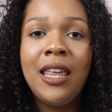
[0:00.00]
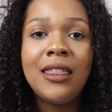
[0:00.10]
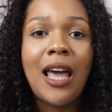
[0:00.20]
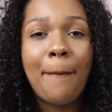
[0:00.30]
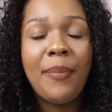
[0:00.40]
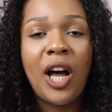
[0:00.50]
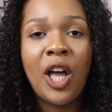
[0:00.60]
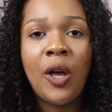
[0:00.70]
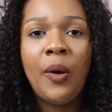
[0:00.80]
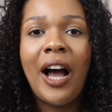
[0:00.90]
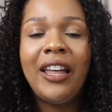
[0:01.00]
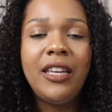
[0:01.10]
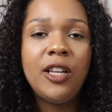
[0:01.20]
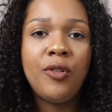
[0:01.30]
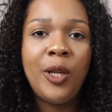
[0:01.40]
in that bio, I
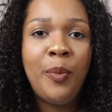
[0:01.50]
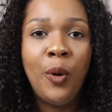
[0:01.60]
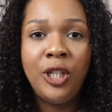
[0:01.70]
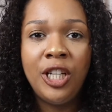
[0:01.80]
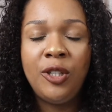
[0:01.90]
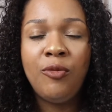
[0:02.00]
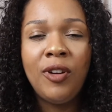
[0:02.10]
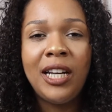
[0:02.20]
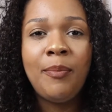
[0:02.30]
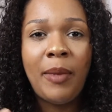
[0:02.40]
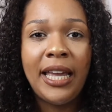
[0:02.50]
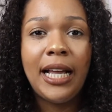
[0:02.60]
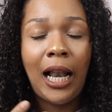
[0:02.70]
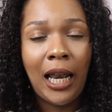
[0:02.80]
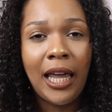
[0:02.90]
think it's really important to really
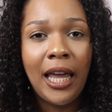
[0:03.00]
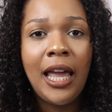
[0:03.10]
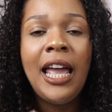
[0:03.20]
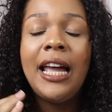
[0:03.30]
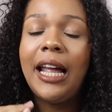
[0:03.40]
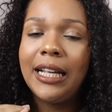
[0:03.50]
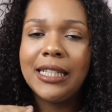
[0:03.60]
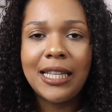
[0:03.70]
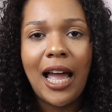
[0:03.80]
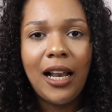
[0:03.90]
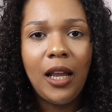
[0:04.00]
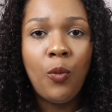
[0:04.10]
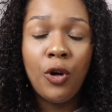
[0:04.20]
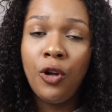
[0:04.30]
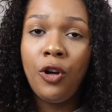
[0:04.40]
make clear exactly
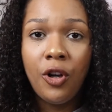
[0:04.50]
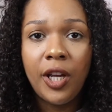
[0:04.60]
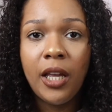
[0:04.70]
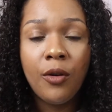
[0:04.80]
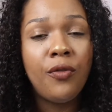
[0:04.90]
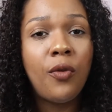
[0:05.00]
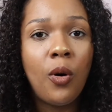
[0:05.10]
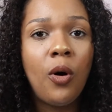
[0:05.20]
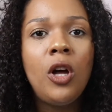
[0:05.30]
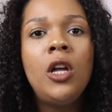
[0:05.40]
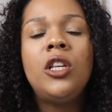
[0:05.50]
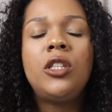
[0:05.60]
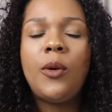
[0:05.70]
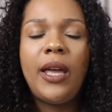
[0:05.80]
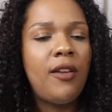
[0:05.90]
what you're looking for.
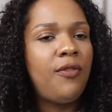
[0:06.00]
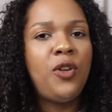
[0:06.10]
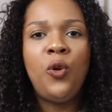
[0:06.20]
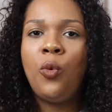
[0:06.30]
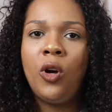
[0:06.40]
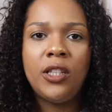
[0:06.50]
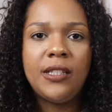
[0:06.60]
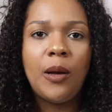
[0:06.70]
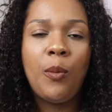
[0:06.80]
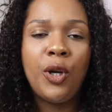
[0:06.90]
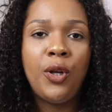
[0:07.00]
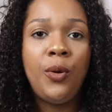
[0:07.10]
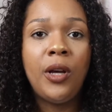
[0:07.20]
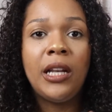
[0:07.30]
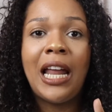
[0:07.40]
So if you want someone
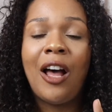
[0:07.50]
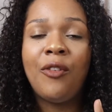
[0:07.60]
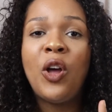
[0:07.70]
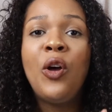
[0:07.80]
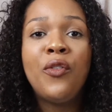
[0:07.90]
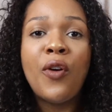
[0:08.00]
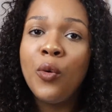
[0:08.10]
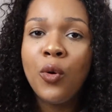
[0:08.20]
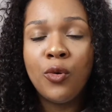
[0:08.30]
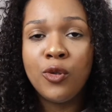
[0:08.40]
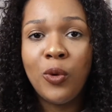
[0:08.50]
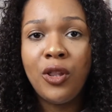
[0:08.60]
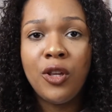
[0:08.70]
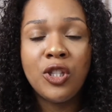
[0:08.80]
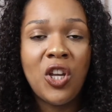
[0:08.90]
who can have phone calls
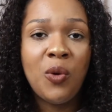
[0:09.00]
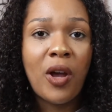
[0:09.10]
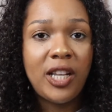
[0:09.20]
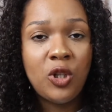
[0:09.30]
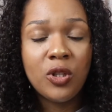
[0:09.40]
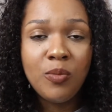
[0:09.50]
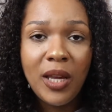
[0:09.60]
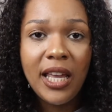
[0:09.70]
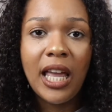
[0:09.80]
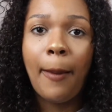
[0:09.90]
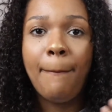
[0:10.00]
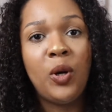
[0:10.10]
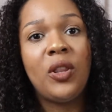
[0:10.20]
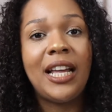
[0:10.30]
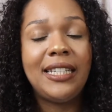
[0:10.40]
with you so you can practice your speaking,
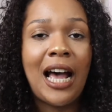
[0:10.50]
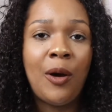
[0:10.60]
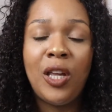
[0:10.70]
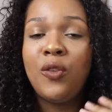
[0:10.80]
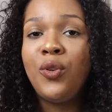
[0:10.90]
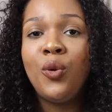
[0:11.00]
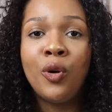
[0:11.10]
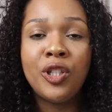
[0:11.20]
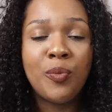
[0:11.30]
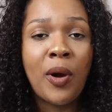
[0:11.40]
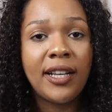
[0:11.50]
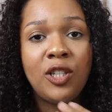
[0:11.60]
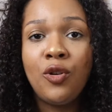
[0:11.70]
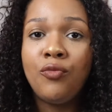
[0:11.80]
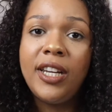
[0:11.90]
put that down. If you want to
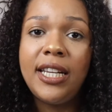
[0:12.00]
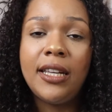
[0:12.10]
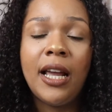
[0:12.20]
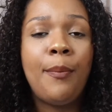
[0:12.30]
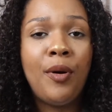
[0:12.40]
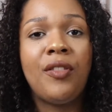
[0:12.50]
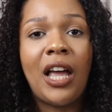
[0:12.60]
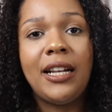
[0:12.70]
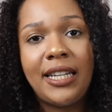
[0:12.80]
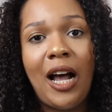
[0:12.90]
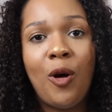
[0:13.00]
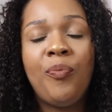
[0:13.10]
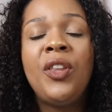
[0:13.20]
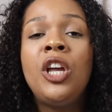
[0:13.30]
practice your reading, put that down.